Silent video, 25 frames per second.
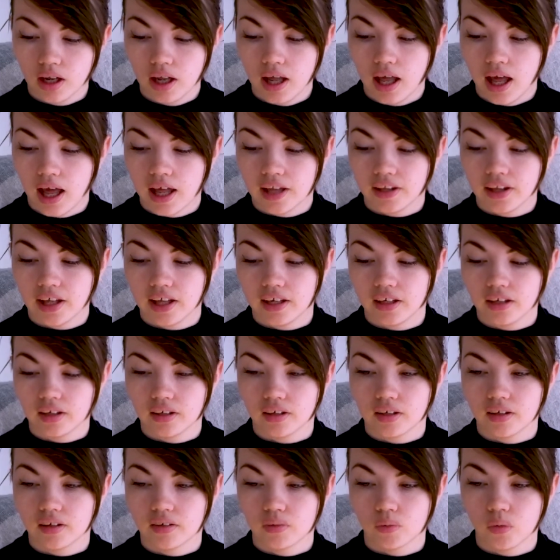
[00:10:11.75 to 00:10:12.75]
and then
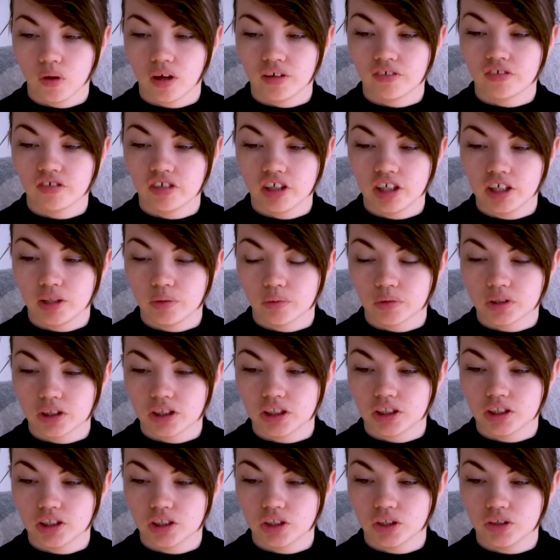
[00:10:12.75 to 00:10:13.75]
what I really
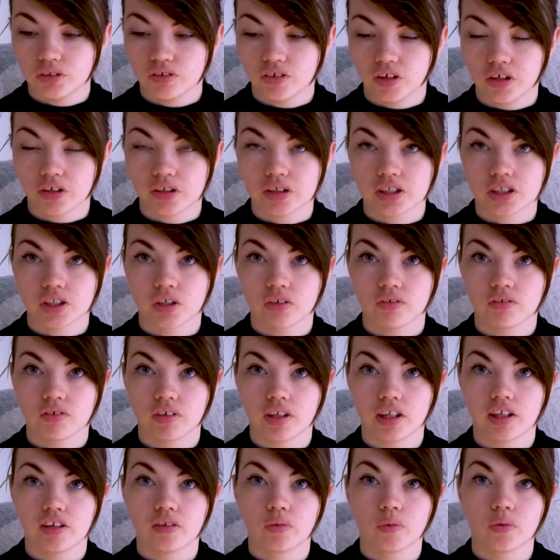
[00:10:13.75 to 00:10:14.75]
wanted to focus on for
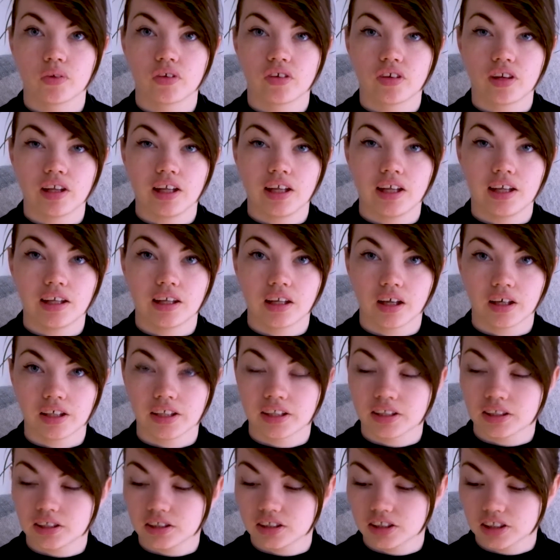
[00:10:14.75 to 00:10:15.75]
this was the light
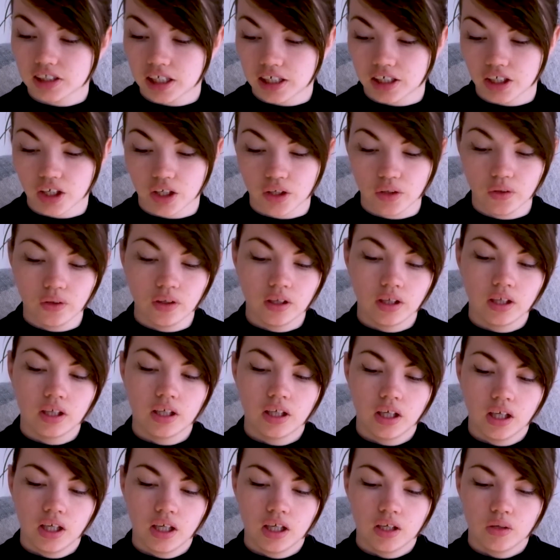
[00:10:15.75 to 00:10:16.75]
and shadow,
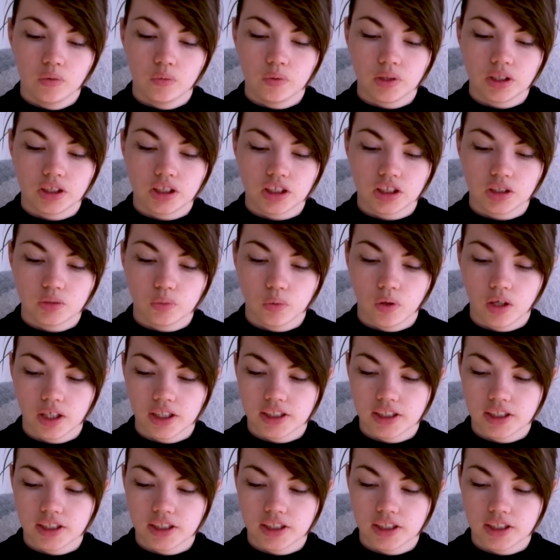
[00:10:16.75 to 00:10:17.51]
which is what I